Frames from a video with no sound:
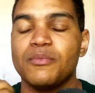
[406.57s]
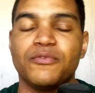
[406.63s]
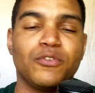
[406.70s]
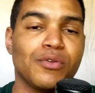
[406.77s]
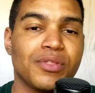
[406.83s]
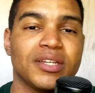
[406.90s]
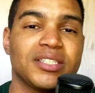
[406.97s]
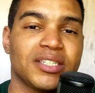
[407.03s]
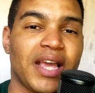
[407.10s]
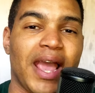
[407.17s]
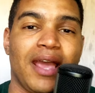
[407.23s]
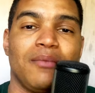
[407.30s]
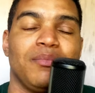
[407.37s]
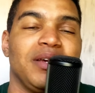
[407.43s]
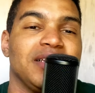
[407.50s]
for this
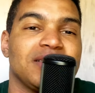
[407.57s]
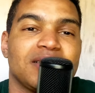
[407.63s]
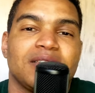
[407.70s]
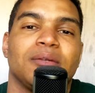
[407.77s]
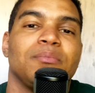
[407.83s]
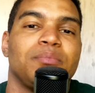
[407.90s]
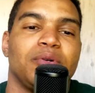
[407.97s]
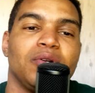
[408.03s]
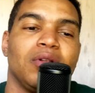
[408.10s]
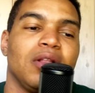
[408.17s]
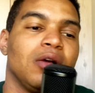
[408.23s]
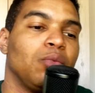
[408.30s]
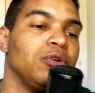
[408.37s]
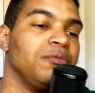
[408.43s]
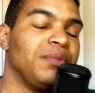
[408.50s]
game is
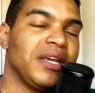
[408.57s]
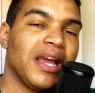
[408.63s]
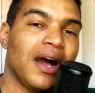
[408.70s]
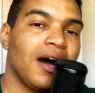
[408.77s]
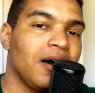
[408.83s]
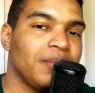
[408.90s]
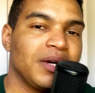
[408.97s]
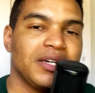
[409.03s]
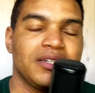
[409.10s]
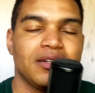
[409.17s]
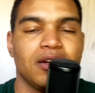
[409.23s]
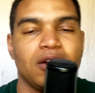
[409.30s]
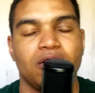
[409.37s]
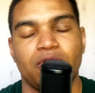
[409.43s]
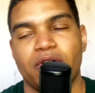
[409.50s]
simple. Would be
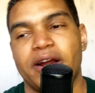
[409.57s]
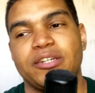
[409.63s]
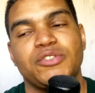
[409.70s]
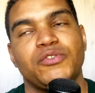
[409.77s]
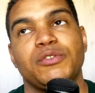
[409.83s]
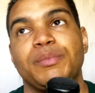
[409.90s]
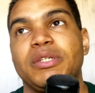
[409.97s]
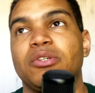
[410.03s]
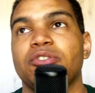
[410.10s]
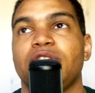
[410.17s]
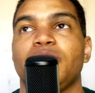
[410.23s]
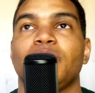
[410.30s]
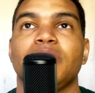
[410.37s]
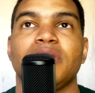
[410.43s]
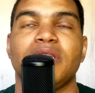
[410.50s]
Ahmad, Rashford,
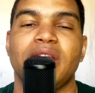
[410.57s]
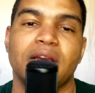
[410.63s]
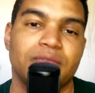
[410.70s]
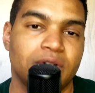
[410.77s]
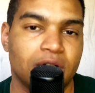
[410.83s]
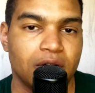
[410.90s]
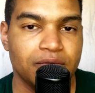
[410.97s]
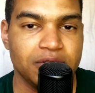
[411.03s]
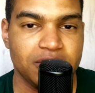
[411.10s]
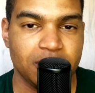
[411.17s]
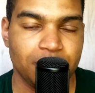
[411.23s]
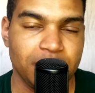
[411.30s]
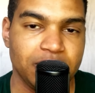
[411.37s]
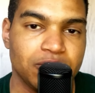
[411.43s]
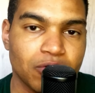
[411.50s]
because he will never
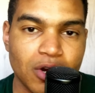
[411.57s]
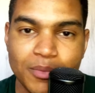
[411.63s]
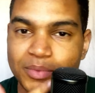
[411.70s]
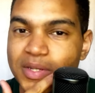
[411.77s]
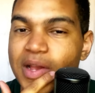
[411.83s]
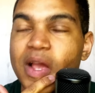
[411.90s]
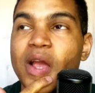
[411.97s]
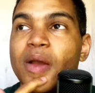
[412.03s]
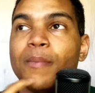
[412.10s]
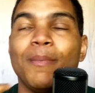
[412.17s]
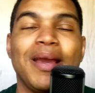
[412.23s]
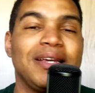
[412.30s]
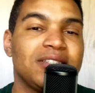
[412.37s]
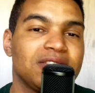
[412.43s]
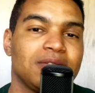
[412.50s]
obviously be dropped.
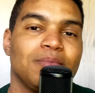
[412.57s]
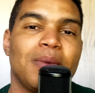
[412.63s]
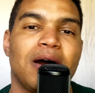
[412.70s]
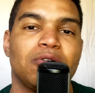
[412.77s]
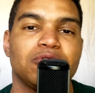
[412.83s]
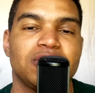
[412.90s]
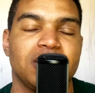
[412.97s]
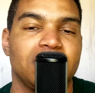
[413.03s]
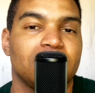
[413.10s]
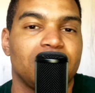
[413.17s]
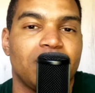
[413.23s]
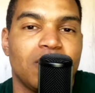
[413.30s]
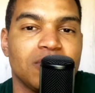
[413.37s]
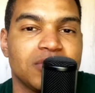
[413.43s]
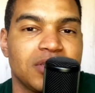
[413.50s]
Mason Mount in the
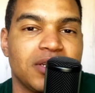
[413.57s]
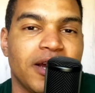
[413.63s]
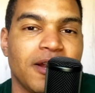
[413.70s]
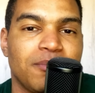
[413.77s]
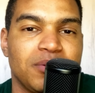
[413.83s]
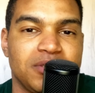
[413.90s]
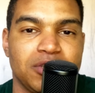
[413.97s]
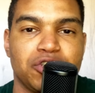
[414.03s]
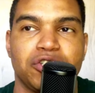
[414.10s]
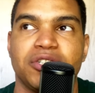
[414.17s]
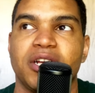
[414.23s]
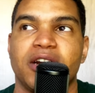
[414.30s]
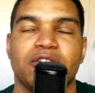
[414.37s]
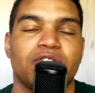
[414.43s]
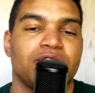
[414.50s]
false nine
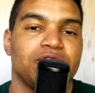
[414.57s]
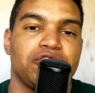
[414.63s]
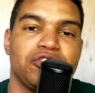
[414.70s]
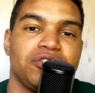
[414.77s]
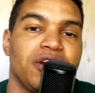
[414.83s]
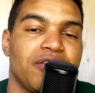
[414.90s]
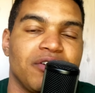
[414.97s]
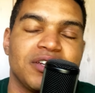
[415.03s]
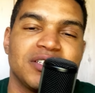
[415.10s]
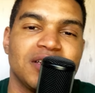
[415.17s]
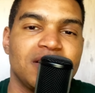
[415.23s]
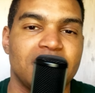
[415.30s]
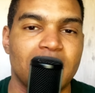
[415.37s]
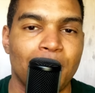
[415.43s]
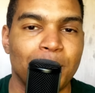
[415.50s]
position and Christian
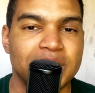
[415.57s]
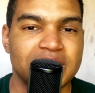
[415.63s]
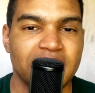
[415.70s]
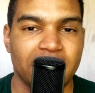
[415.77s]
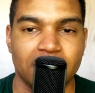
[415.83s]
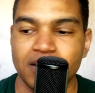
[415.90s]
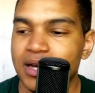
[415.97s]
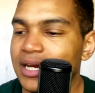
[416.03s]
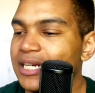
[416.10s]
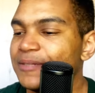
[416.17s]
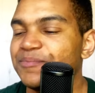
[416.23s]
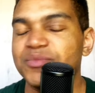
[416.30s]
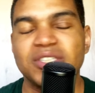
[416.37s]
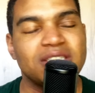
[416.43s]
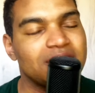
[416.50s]
Eriksen in number 10.
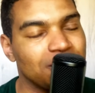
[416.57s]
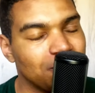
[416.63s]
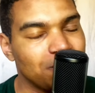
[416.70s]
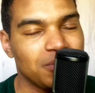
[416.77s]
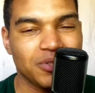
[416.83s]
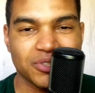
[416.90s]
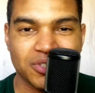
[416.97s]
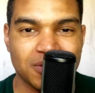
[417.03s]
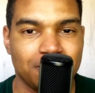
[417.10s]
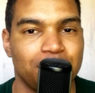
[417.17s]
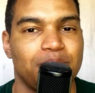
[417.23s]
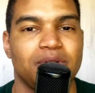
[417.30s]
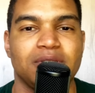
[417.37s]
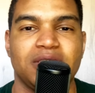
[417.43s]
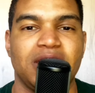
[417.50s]
Simple,
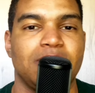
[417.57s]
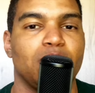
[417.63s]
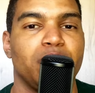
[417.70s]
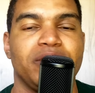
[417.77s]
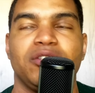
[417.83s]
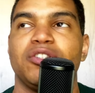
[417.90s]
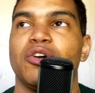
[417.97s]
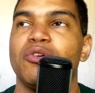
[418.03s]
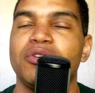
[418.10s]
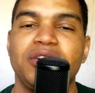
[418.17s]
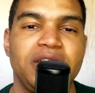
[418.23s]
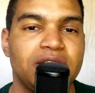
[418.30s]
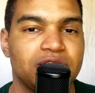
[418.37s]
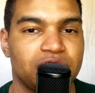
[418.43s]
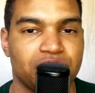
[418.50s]
simple team. We
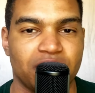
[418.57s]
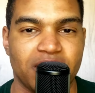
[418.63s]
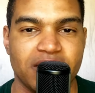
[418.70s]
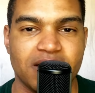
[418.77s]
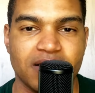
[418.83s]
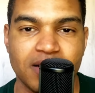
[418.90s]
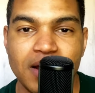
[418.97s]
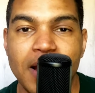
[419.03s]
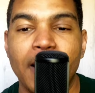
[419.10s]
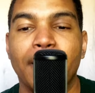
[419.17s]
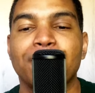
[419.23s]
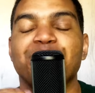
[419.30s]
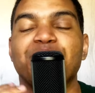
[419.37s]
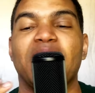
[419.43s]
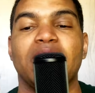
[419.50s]
don't need a striker.
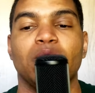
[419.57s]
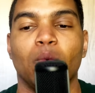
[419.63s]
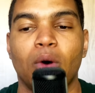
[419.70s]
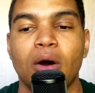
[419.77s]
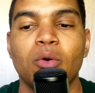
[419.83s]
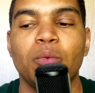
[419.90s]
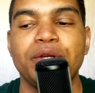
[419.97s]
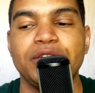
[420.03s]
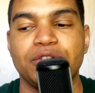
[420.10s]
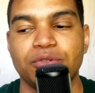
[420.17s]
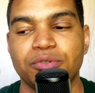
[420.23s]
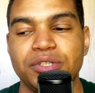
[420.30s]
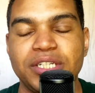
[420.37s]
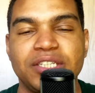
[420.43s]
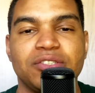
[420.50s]
And what we
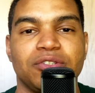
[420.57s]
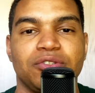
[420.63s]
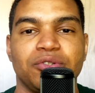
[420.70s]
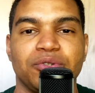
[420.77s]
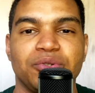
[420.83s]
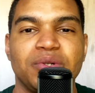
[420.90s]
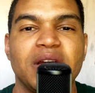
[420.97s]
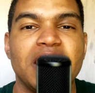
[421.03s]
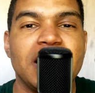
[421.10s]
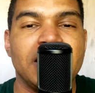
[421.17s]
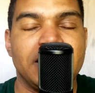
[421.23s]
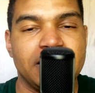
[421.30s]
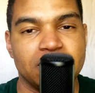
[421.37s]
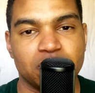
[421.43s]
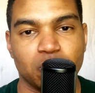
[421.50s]
do need to do
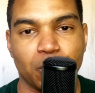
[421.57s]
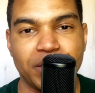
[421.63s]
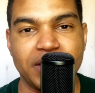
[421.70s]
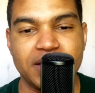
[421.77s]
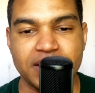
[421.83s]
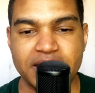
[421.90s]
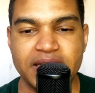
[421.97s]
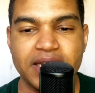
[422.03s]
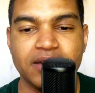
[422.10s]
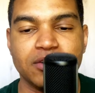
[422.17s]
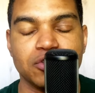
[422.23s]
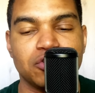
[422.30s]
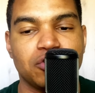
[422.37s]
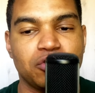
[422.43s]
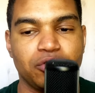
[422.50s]
is we
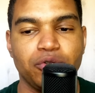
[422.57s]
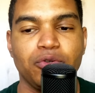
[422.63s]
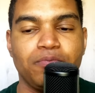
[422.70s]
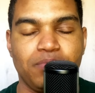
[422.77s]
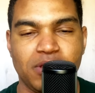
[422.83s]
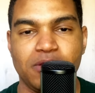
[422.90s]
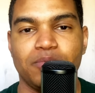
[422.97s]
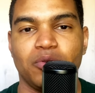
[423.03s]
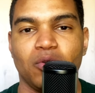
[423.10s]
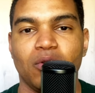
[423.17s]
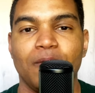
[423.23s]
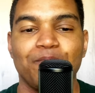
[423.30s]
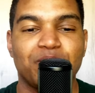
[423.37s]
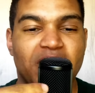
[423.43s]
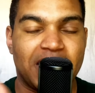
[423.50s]
need two
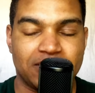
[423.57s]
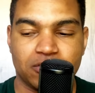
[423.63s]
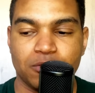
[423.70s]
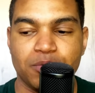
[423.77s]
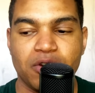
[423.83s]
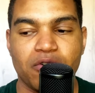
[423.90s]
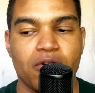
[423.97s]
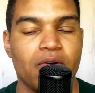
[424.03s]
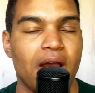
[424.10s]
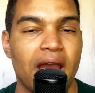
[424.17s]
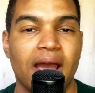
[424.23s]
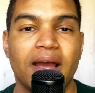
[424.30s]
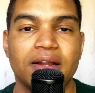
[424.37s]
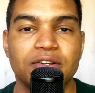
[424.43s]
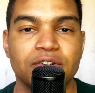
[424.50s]
people, Casemiro
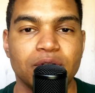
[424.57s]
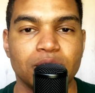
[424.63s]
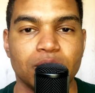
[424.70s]
and